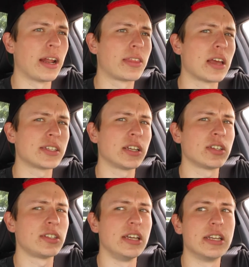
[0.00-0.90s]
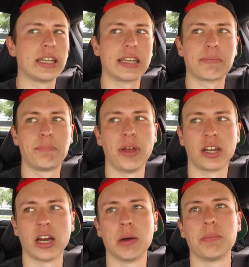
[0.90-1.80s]
I guess I just need to
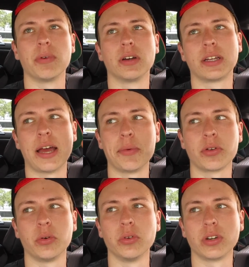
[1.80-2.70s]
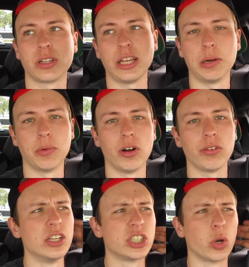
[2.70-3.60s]
pick up a chemical to clean them
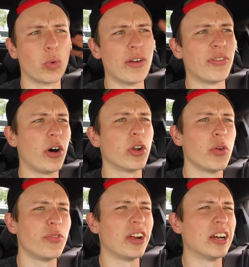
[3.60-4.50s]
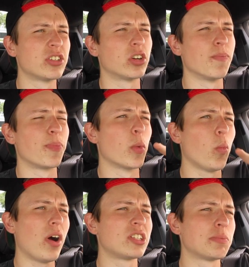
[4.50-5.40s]
off. So Rev Auto, if you guys are
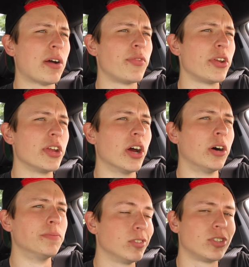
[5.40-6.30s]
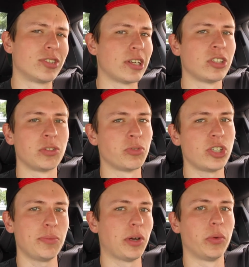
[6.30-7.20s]
watching my video, just send some
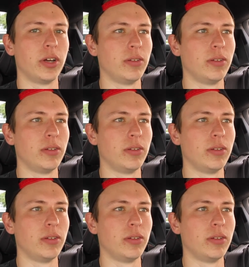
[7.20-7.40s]
shit my way.